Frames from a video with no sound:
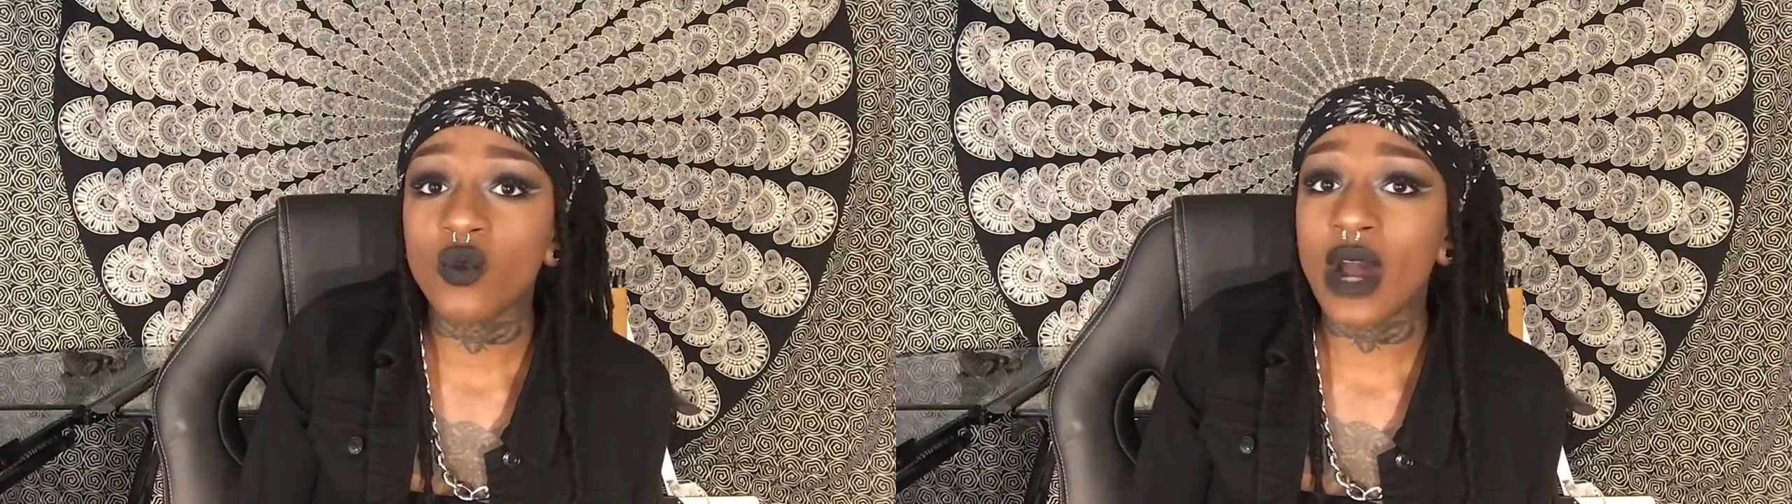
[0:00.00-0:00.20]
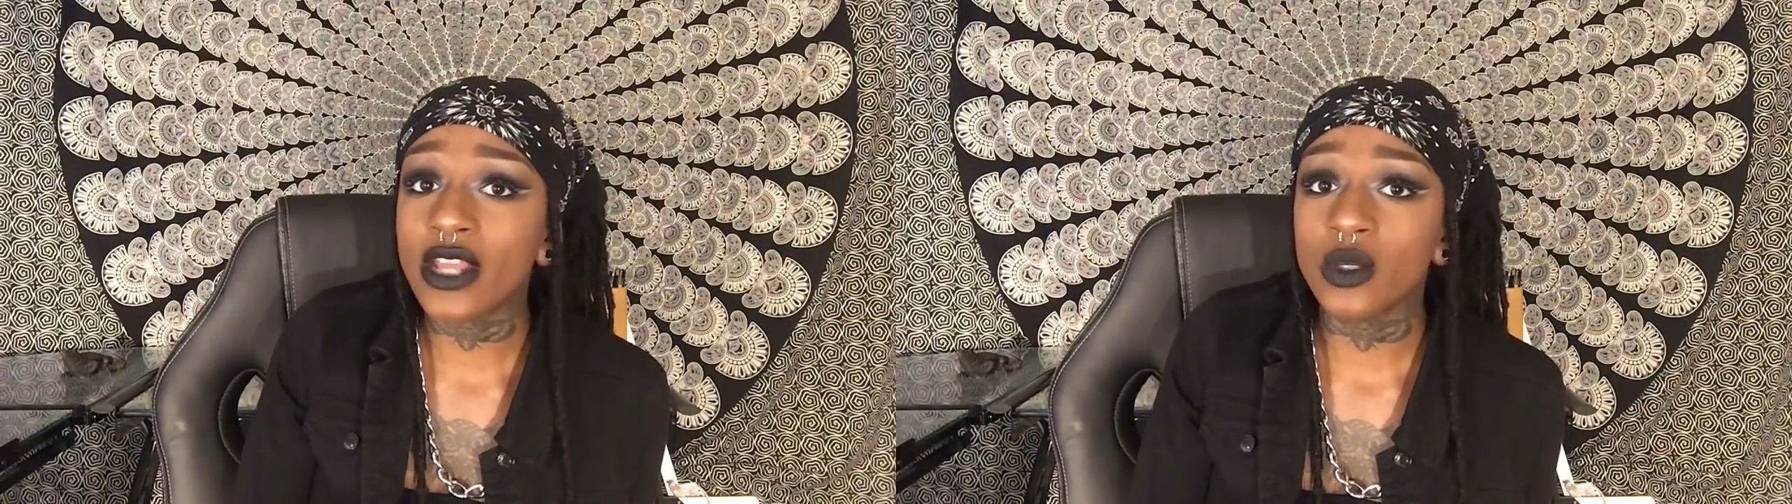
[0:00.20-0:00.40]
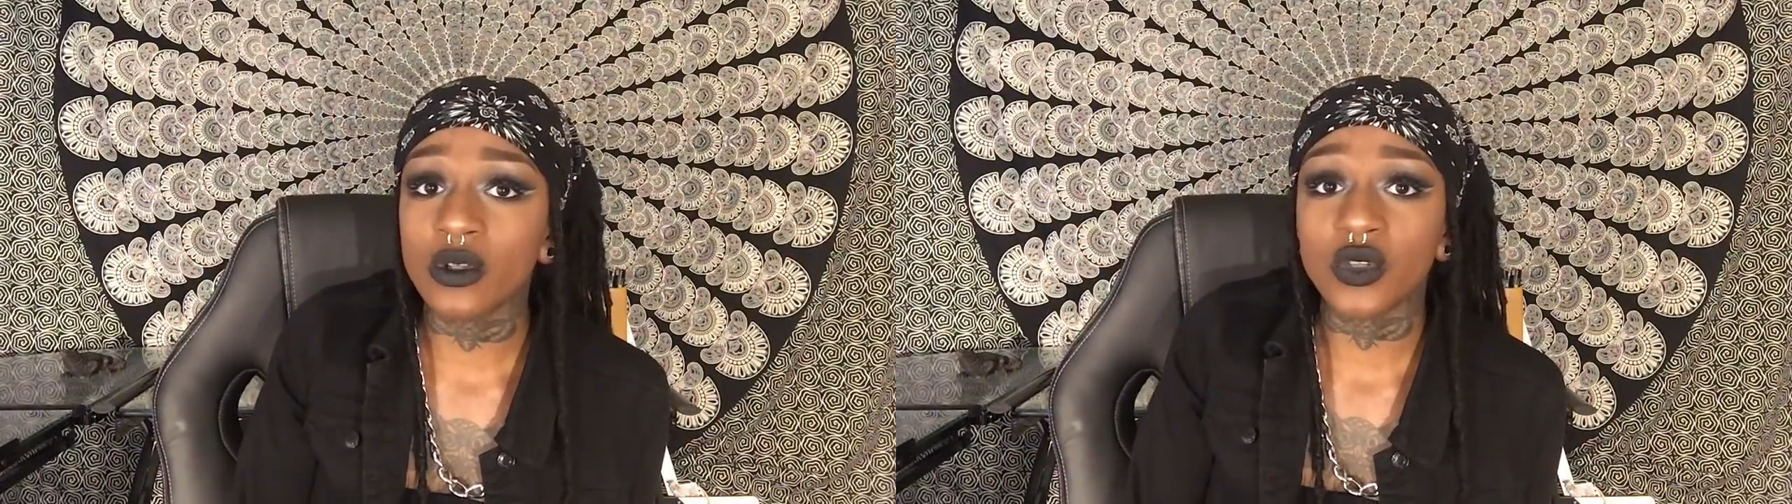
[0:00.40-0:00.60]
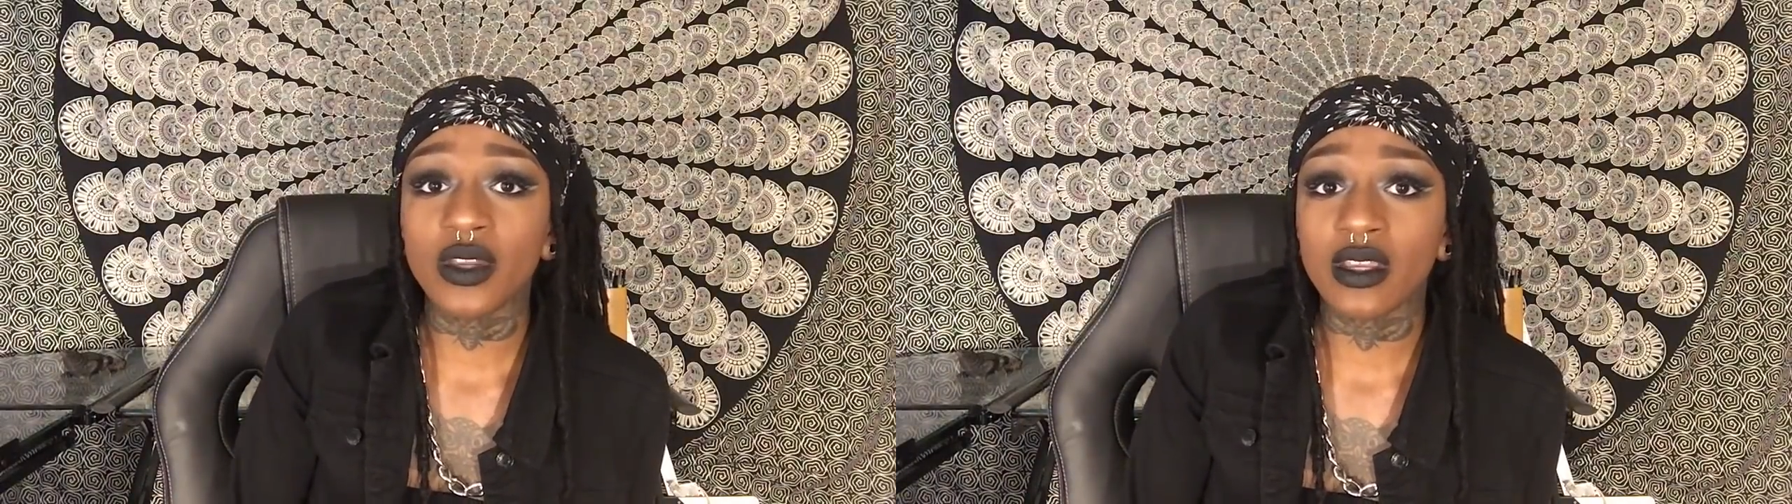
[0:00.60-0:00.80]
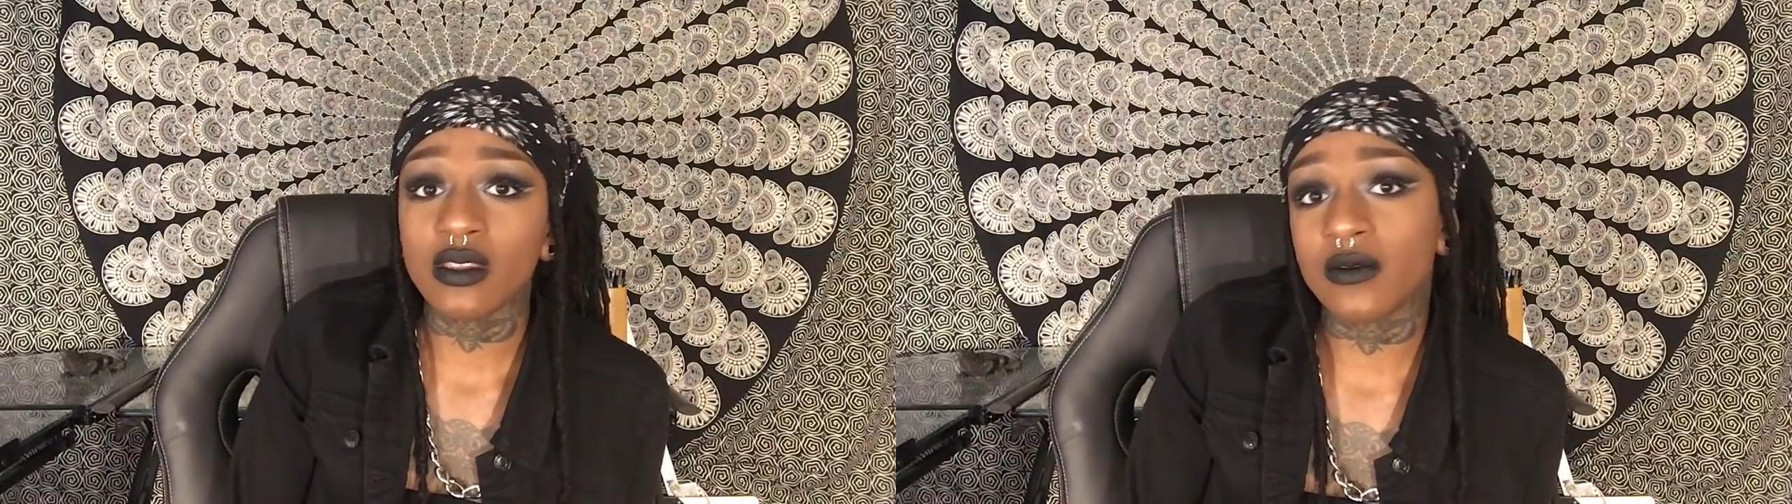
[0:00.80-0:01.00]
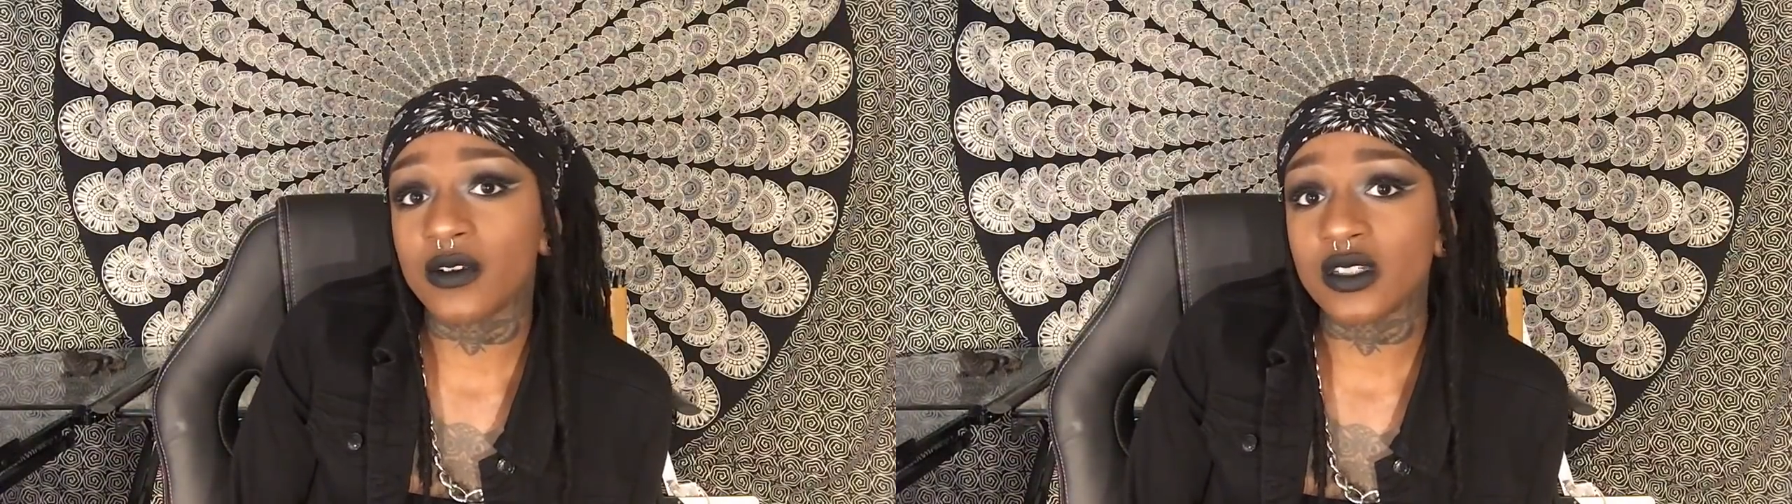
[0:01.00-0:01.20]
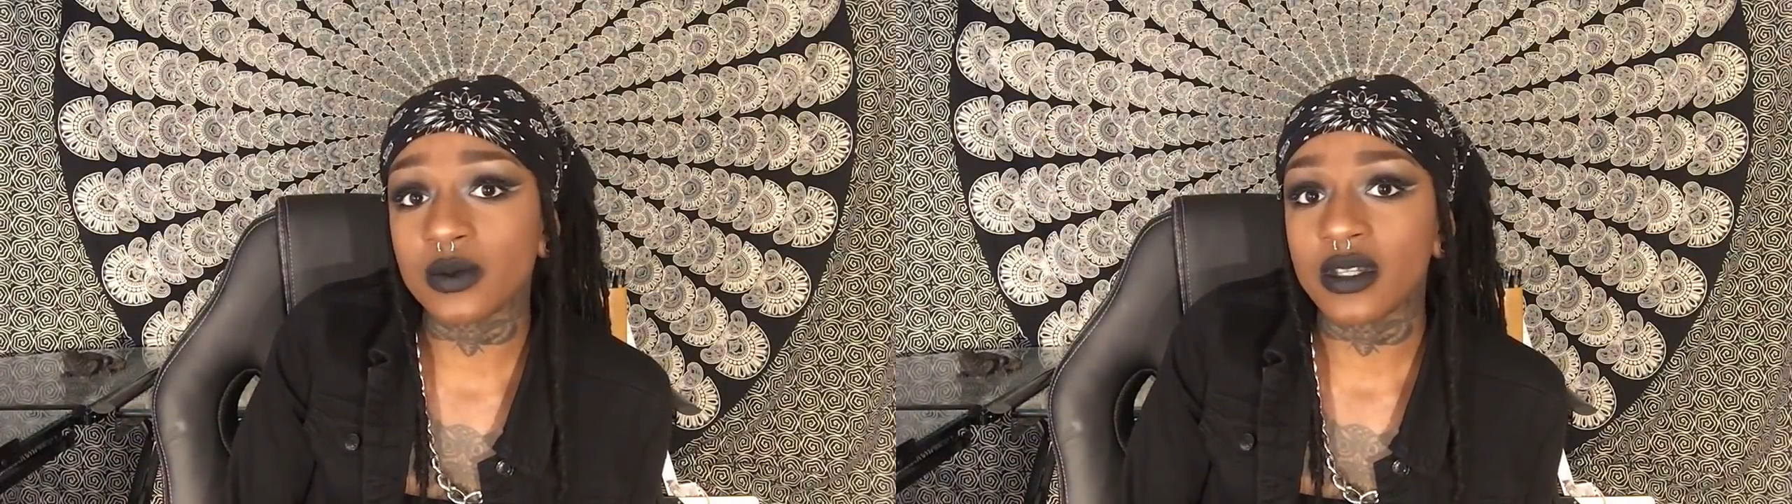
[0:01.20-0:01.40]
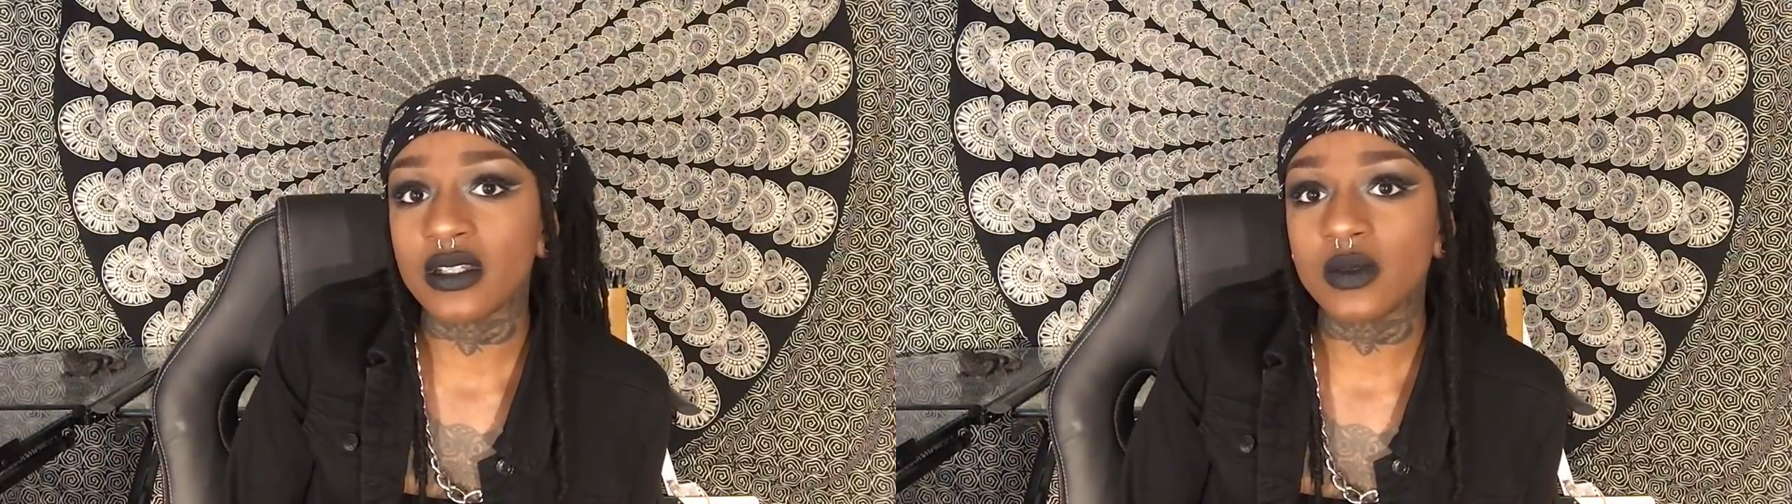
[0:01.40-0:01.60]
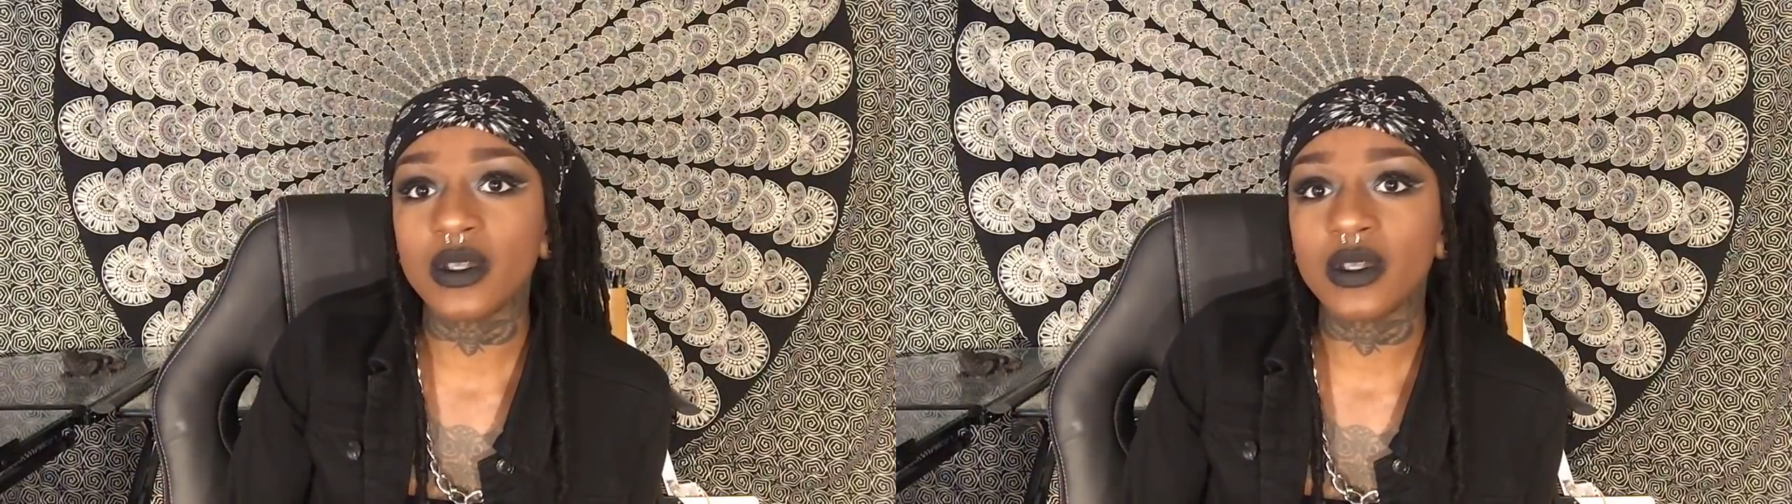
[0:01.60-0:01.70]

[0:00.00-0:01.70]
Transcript: why you were doing it in the first place,